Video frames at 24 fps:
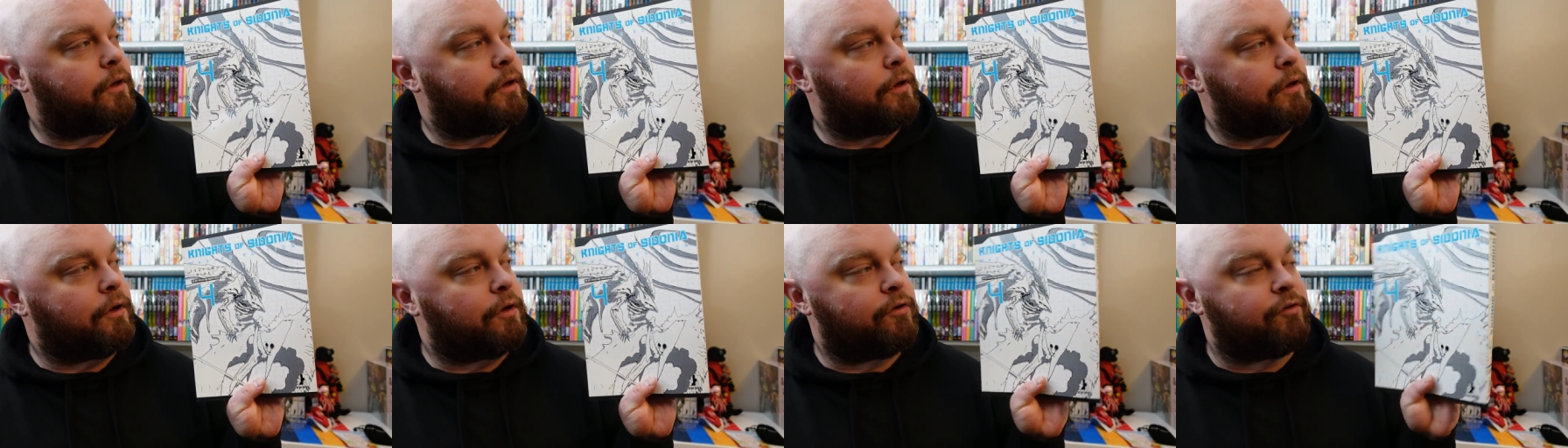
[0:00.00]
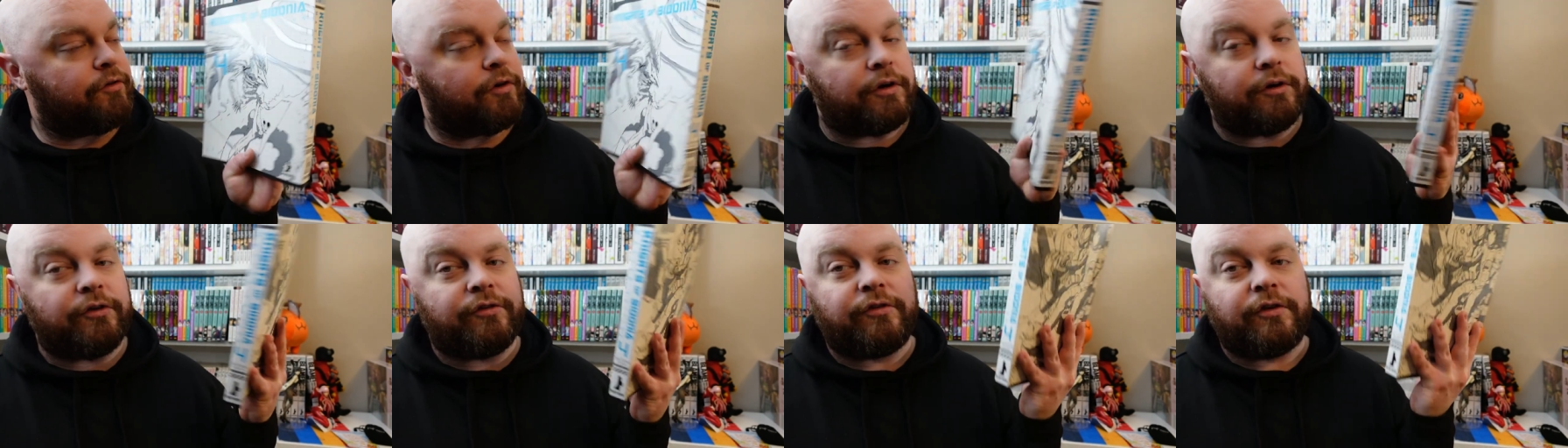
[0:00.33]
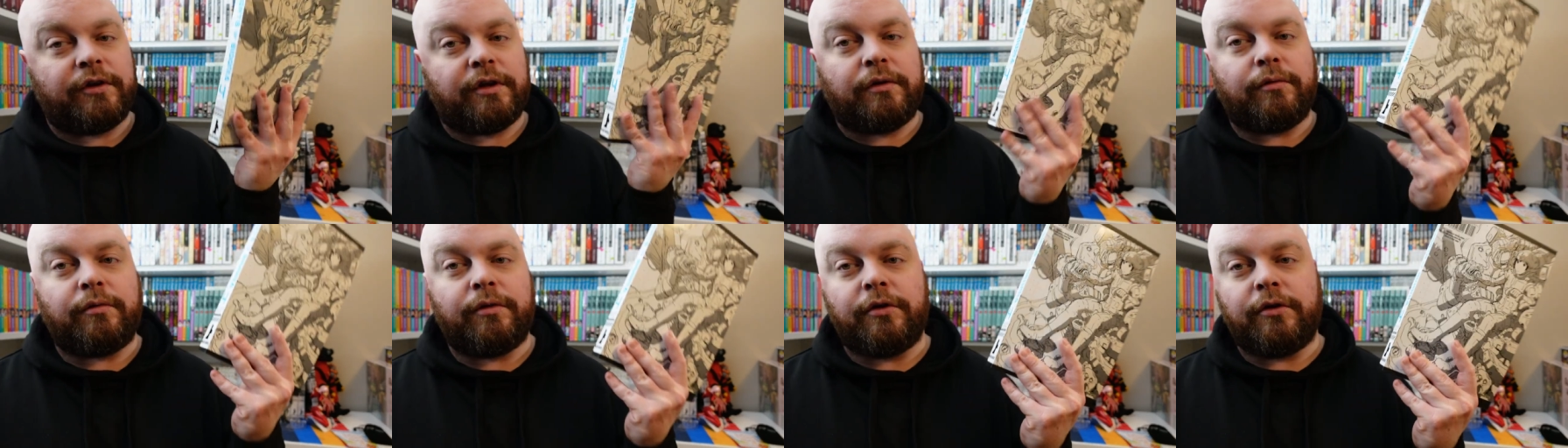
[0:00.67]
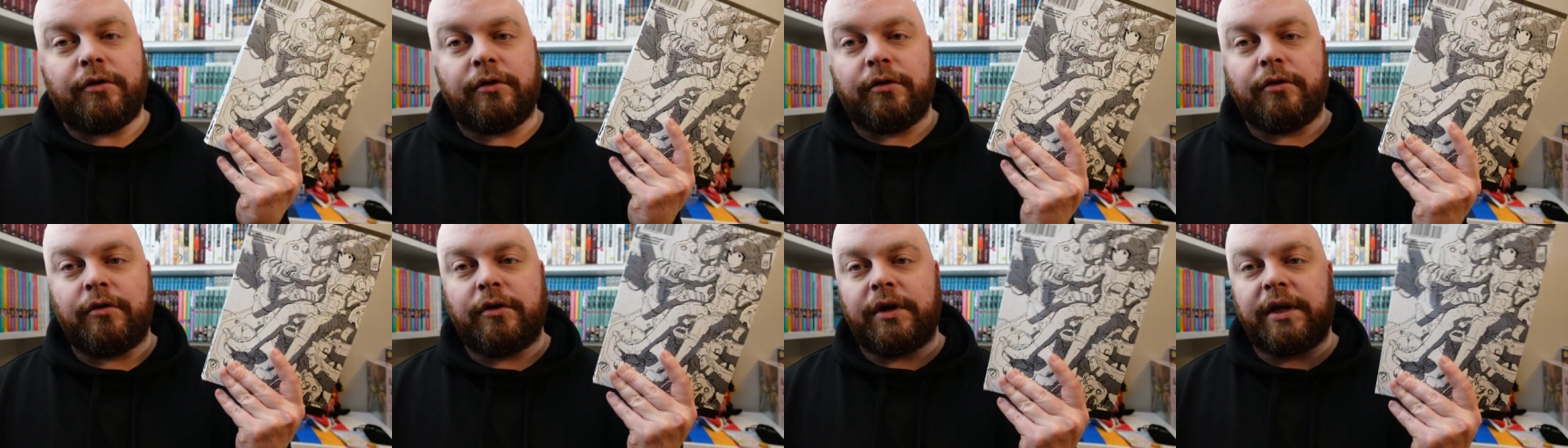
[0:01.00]
Because honestly, when
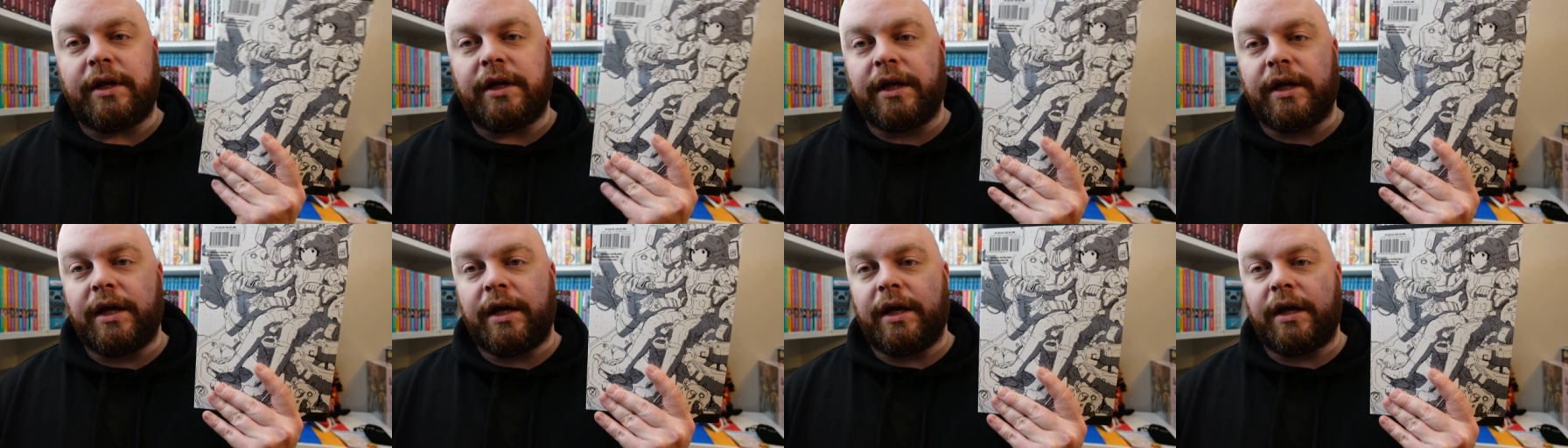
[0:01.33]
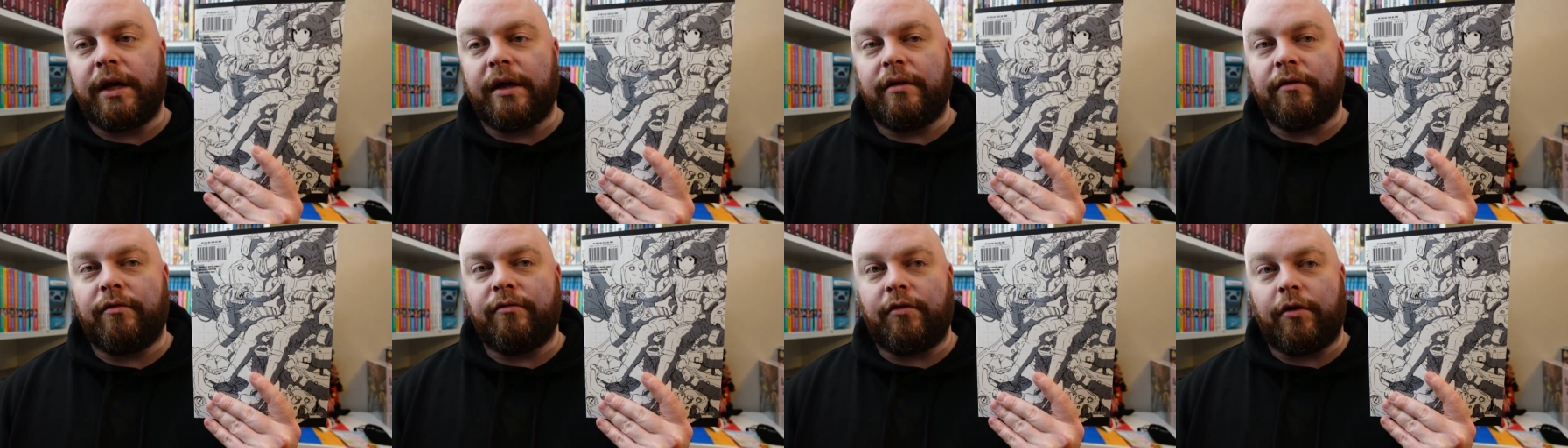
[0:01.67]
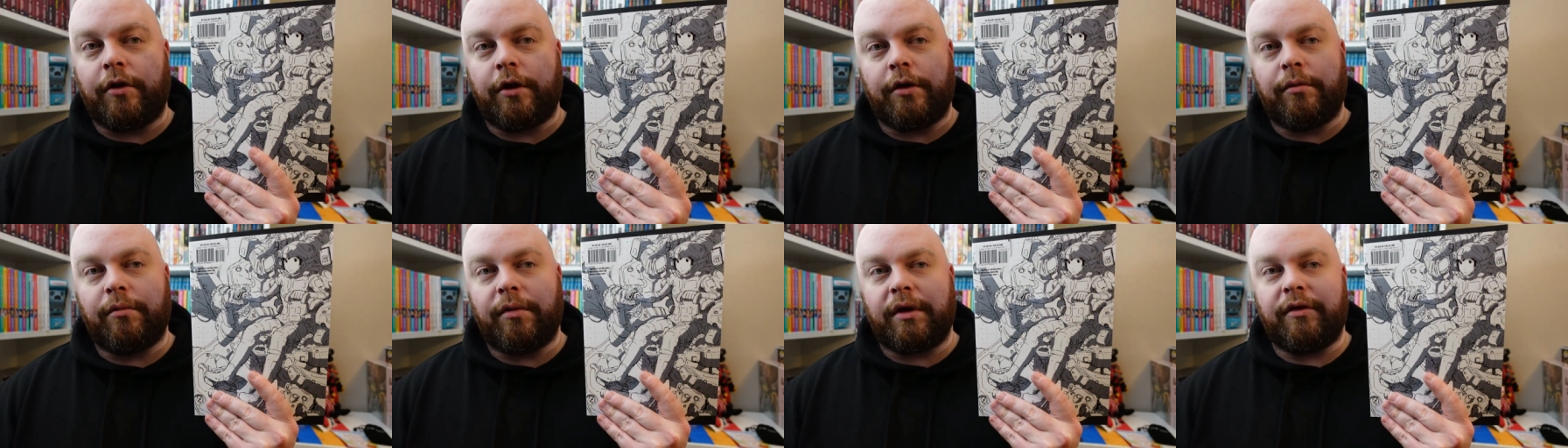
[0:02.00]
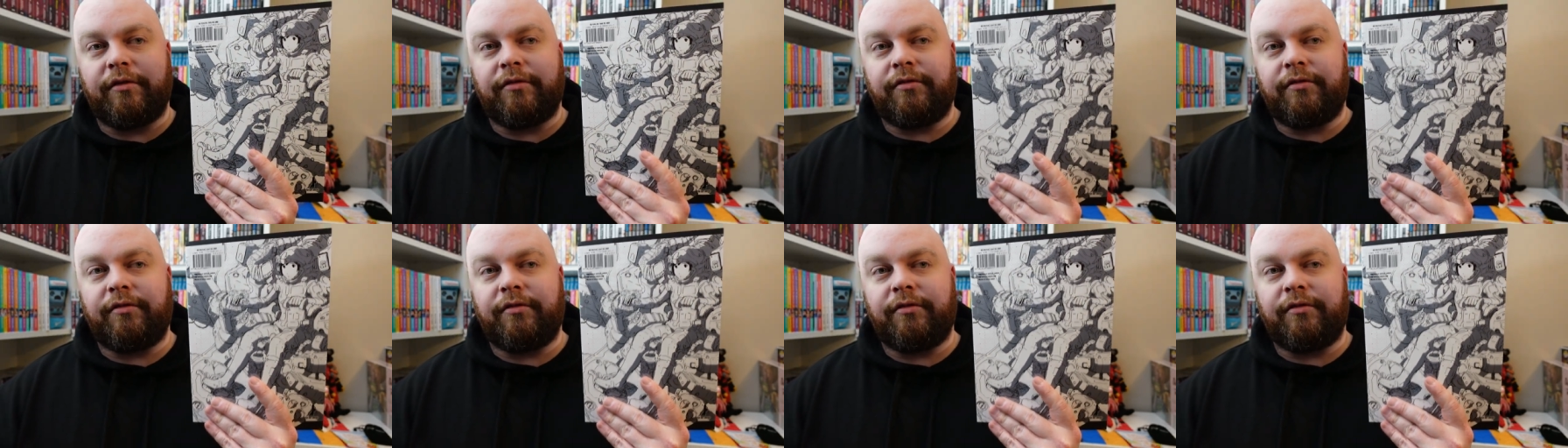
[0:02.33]
you're looking at volume like